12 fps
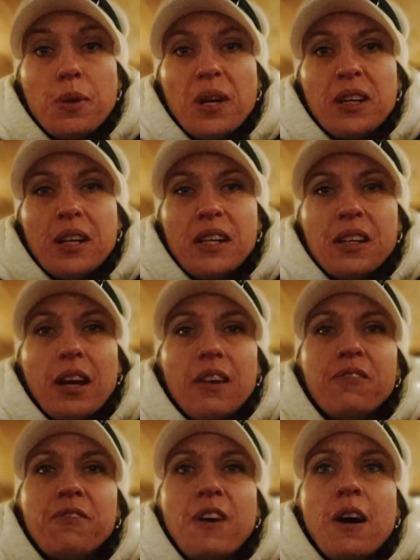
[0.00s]
I, I
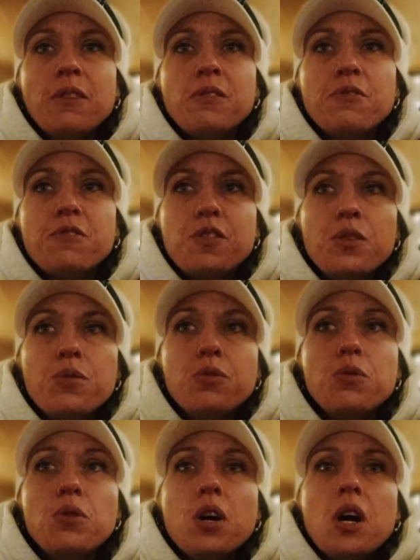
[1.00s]
found few,